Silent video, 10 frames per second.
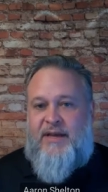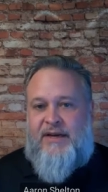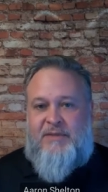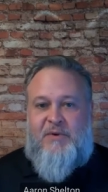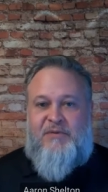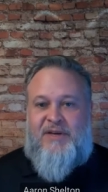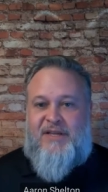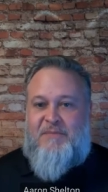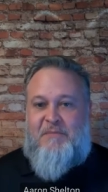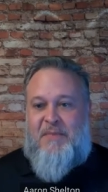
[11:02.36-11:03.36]
excited to move
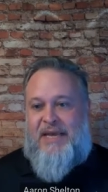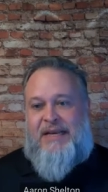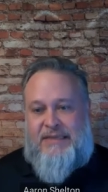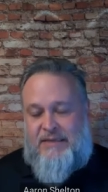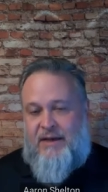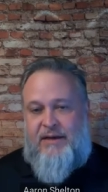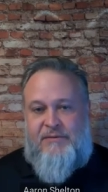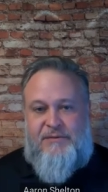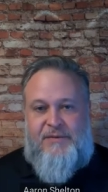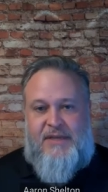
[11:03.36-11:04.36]
into the meeting side
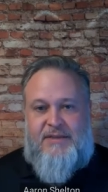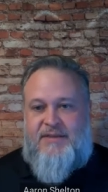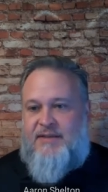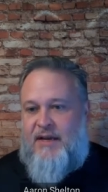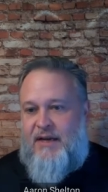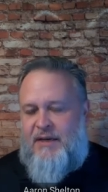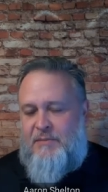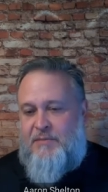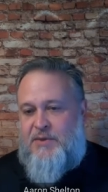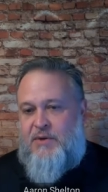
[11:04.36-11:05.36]
of this.
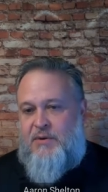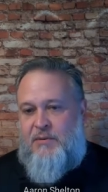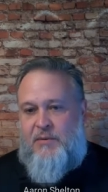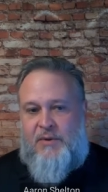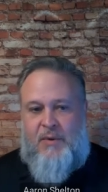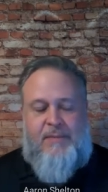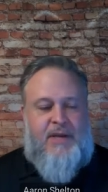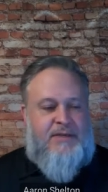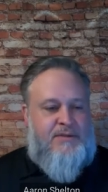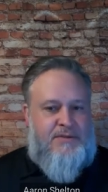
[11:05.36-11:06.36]
Um, so with
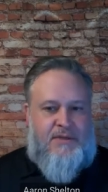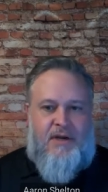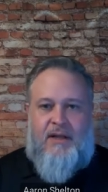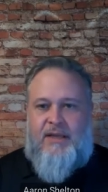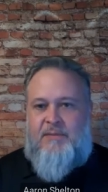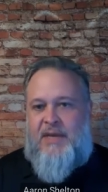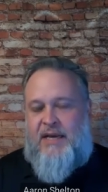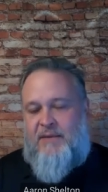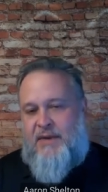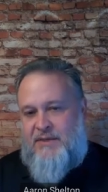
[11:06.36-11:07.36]
WebEx, there's the calling,
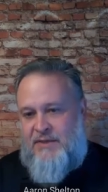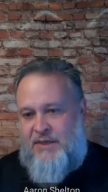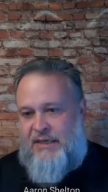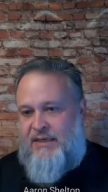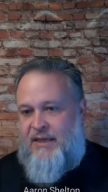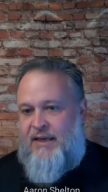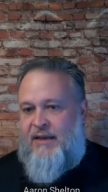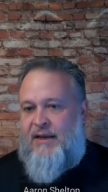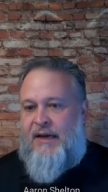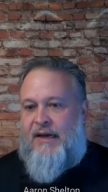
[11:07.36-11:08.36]
meeting, messaging.
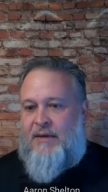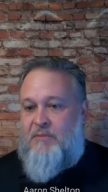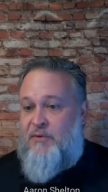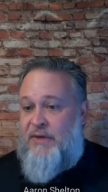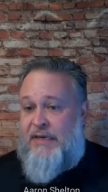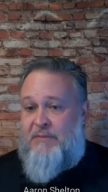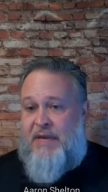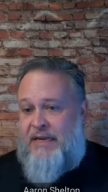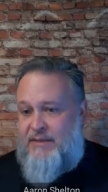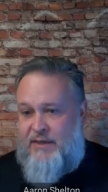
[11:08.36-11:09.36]
Uh, moving into
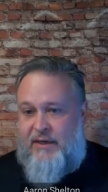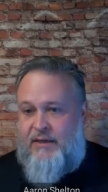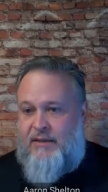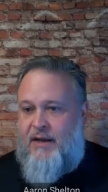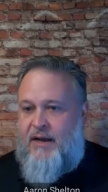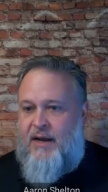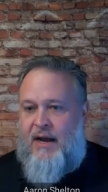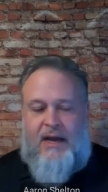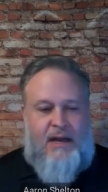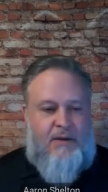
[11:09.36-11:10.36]
meetings here, uh,
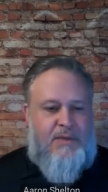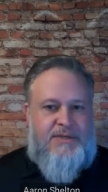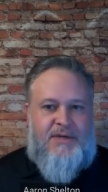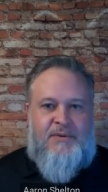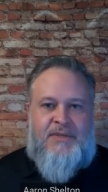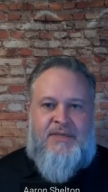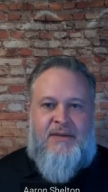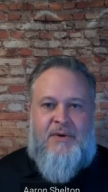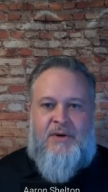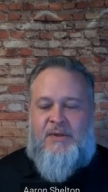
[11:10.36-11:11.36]
I, want to start with a
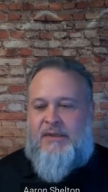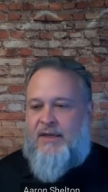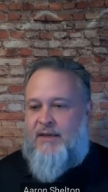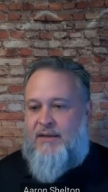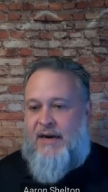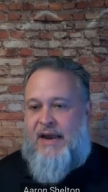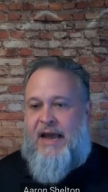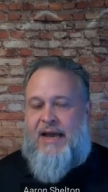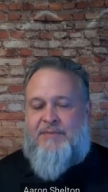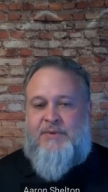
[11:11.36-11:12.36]
demo uh, that I
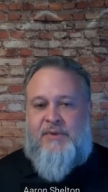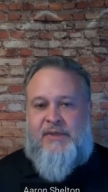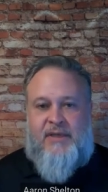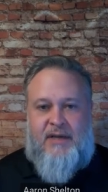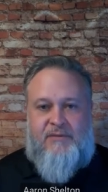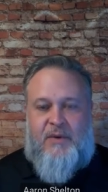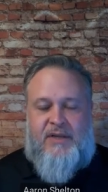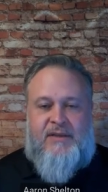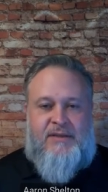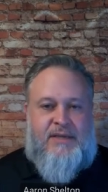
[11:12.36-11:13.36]
absolutely love. One
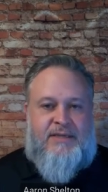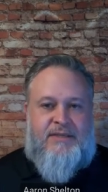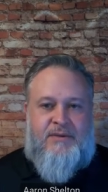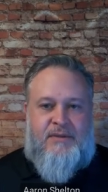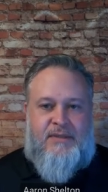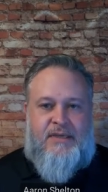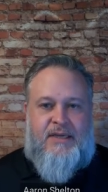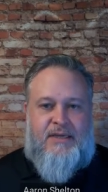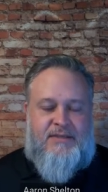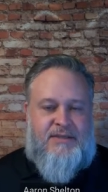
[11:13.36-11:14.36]
of the things that
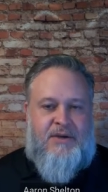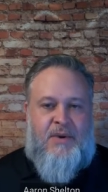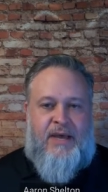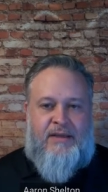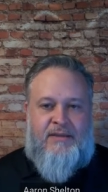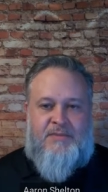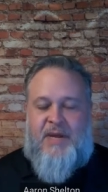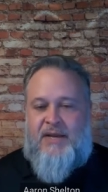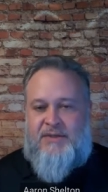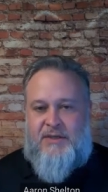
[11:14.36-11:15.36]
uh, Cisco added this
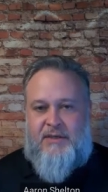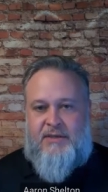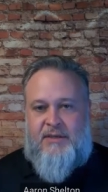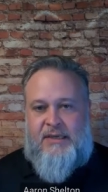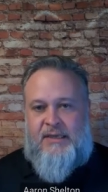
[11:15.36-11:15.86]
past year